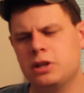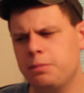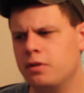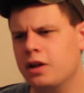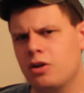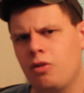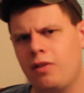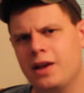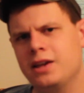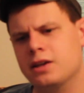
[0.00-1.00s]
Typically, I don't
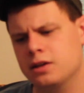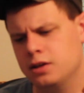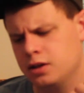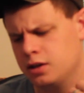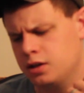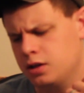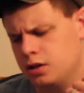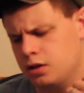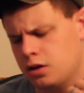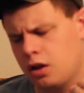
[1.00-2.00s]
like
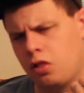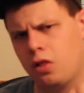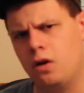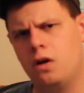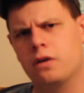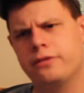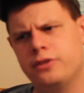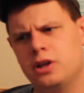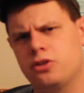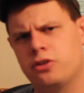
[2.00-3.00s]
a long
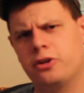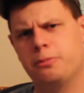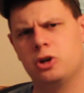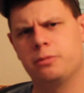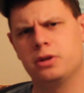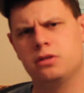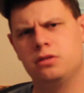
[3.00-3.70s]
finish on a bourbon.